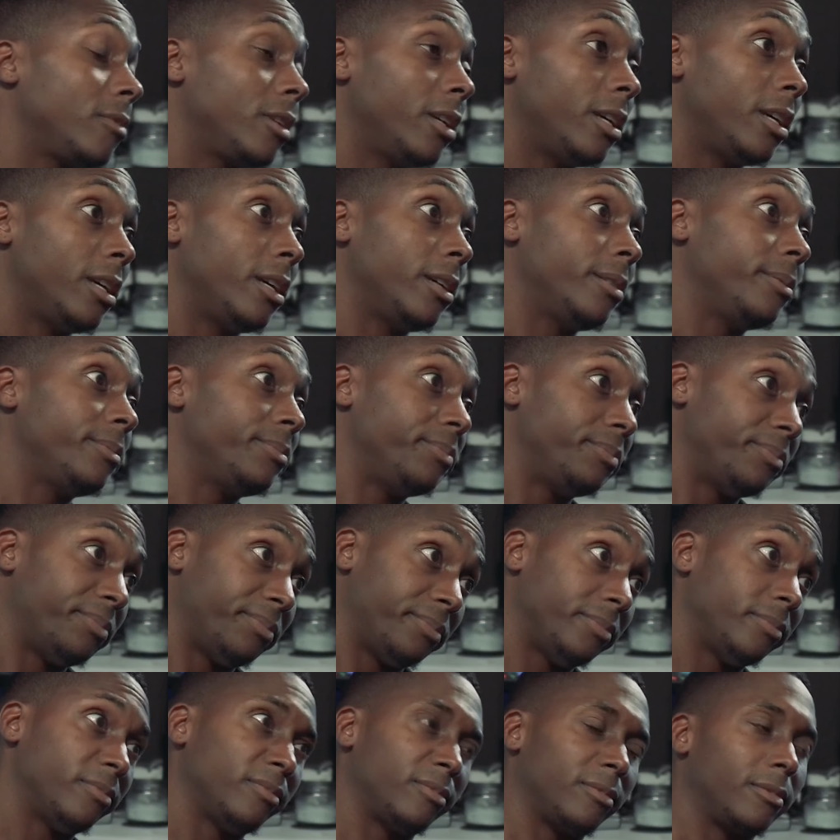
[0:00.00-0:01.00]
yeah. separate stuff for
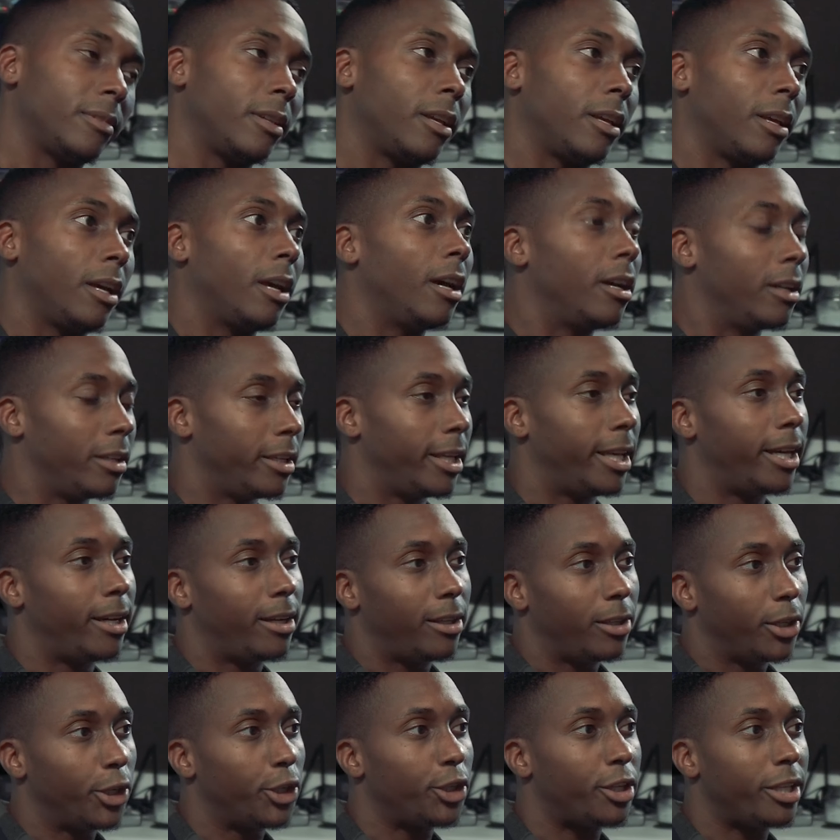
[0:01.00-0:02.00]
different sports, yeah. Yeah.
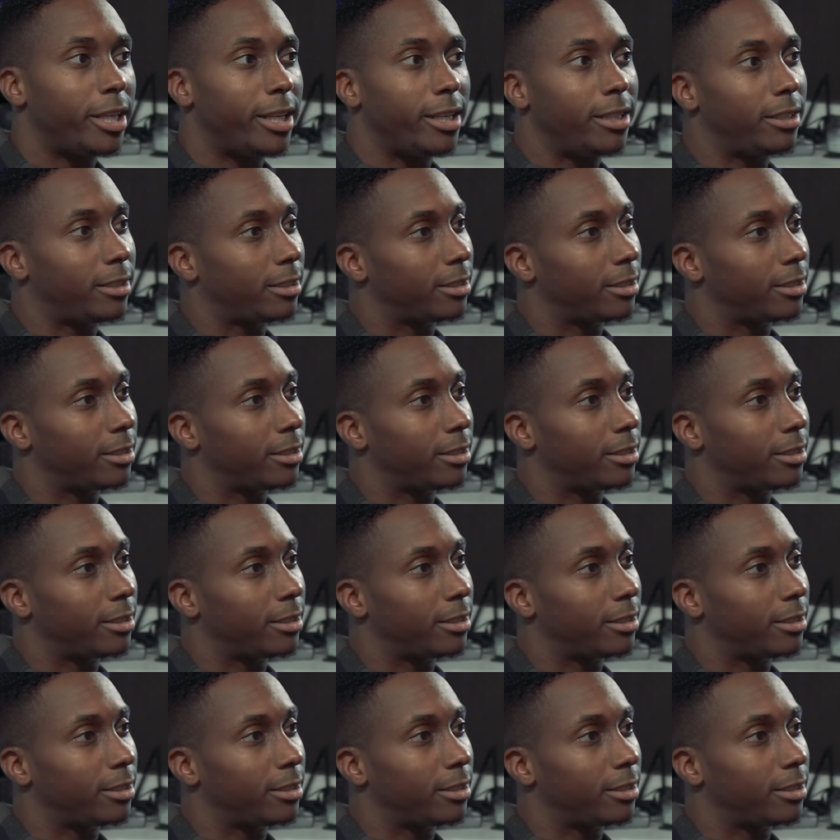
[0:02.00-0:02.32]
hoodies,